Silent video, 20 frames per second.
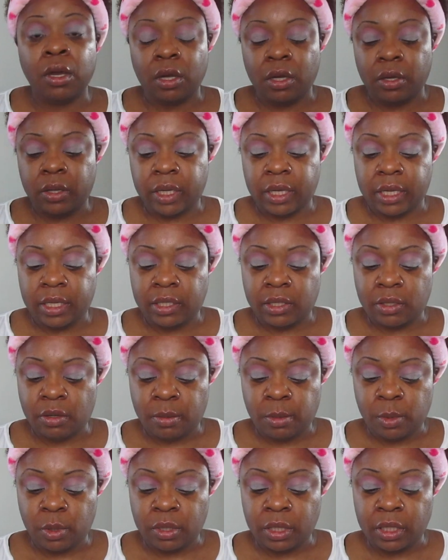Okay, so
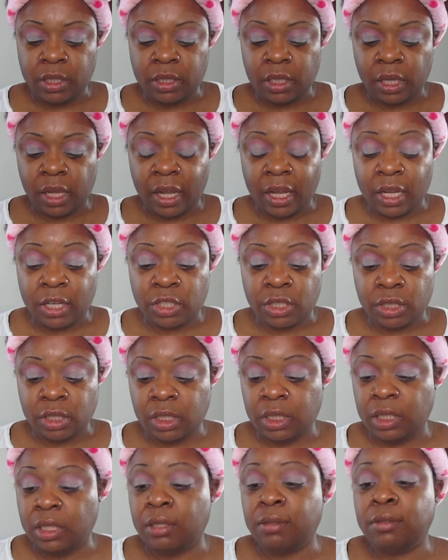I'm going to
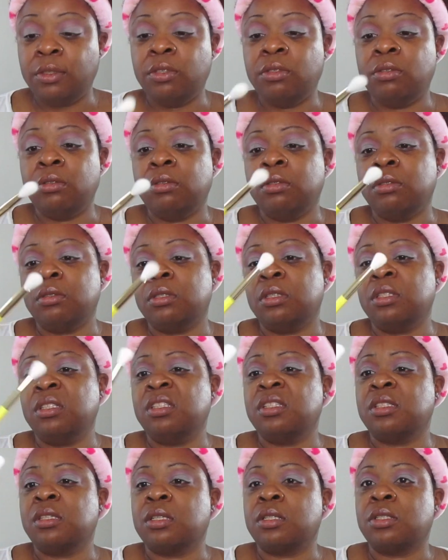actually use, this
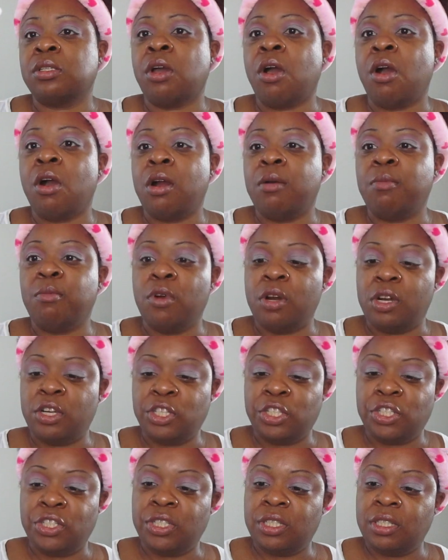is a Tarte
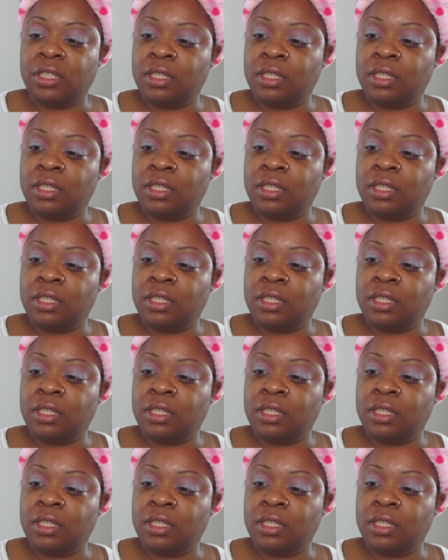brush.